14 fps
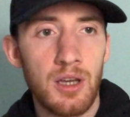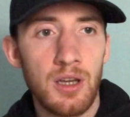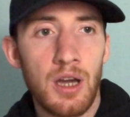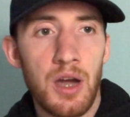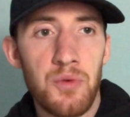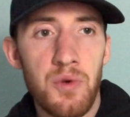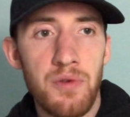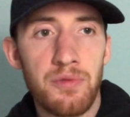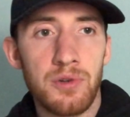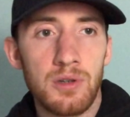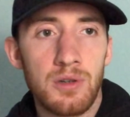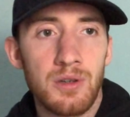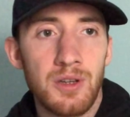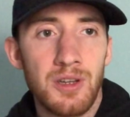
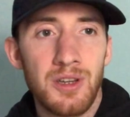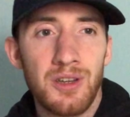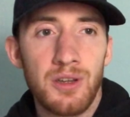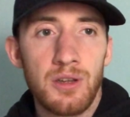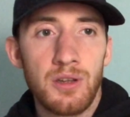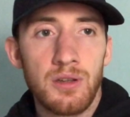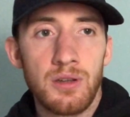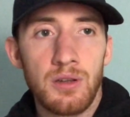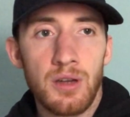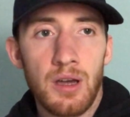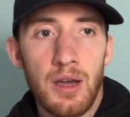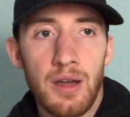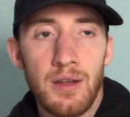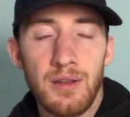However,
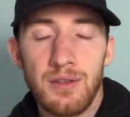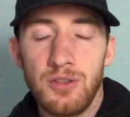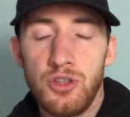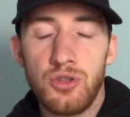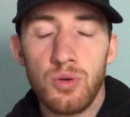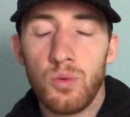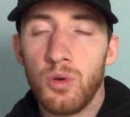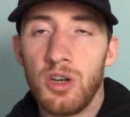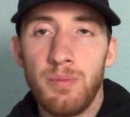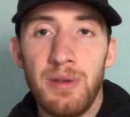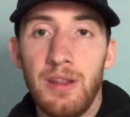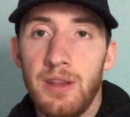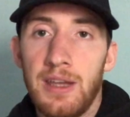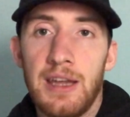you don't want to be
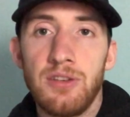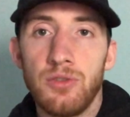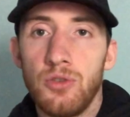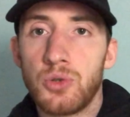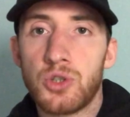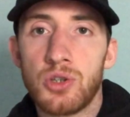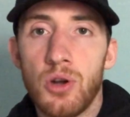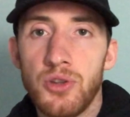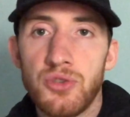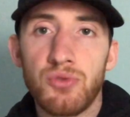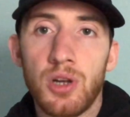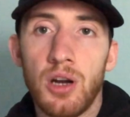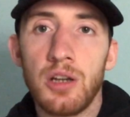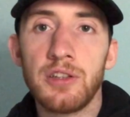at the end of those shots
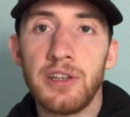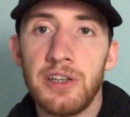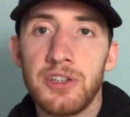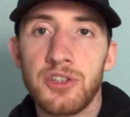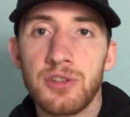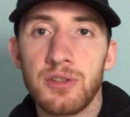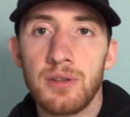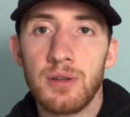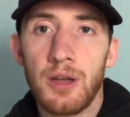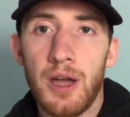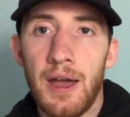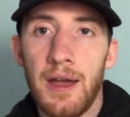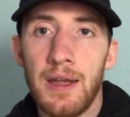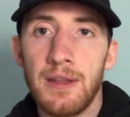regardless,
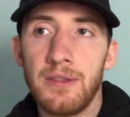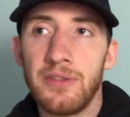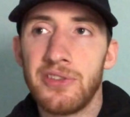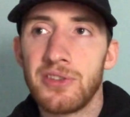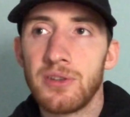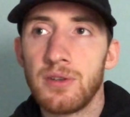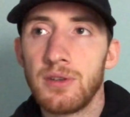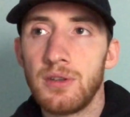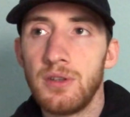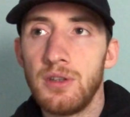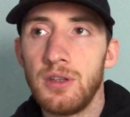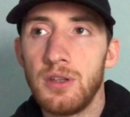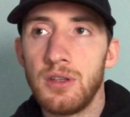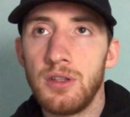and
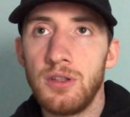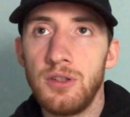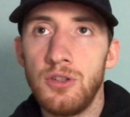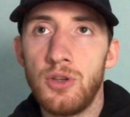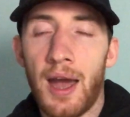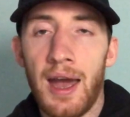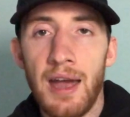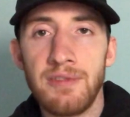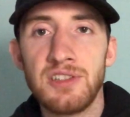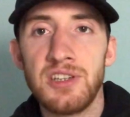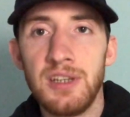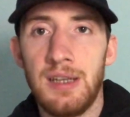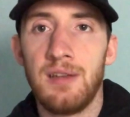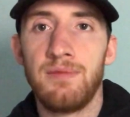you have to
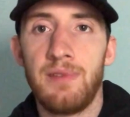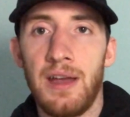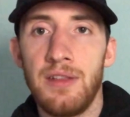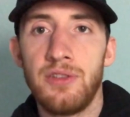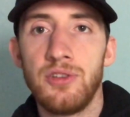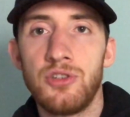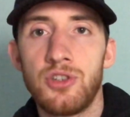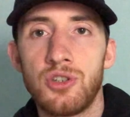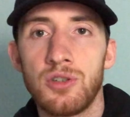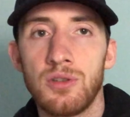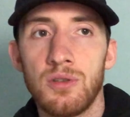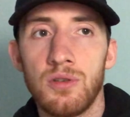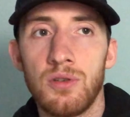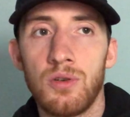take advantage
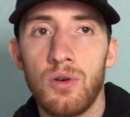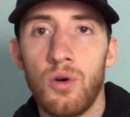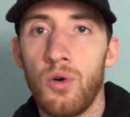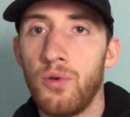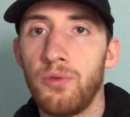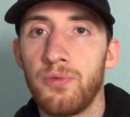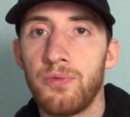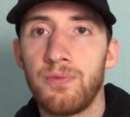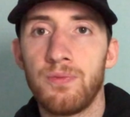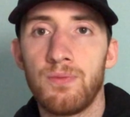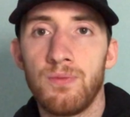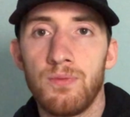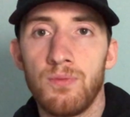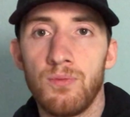of
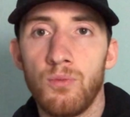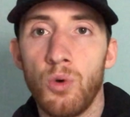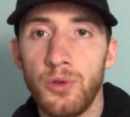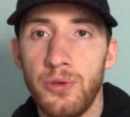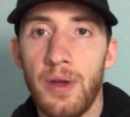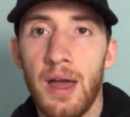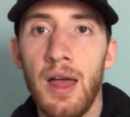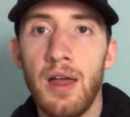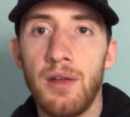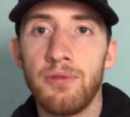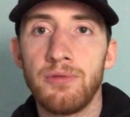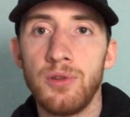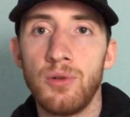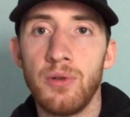what you have.
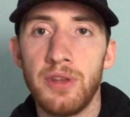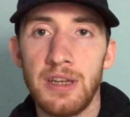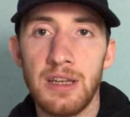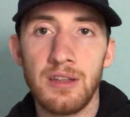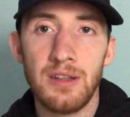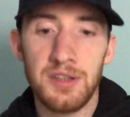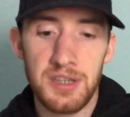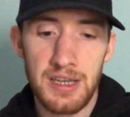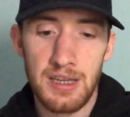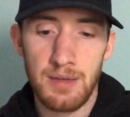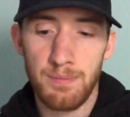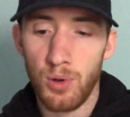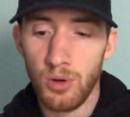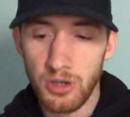You know, at the end of the day,
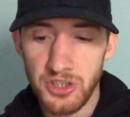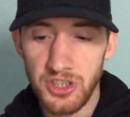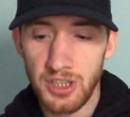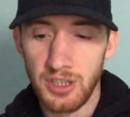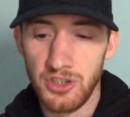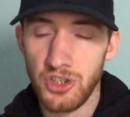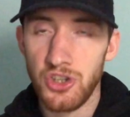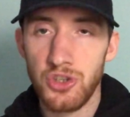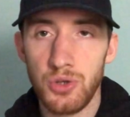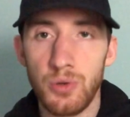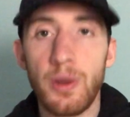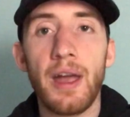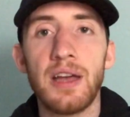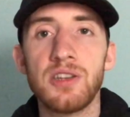boxing is just
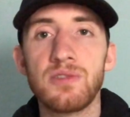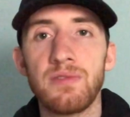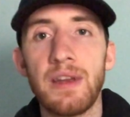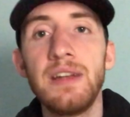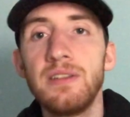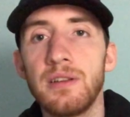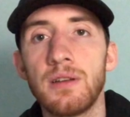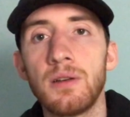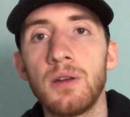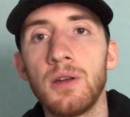two guys fighting.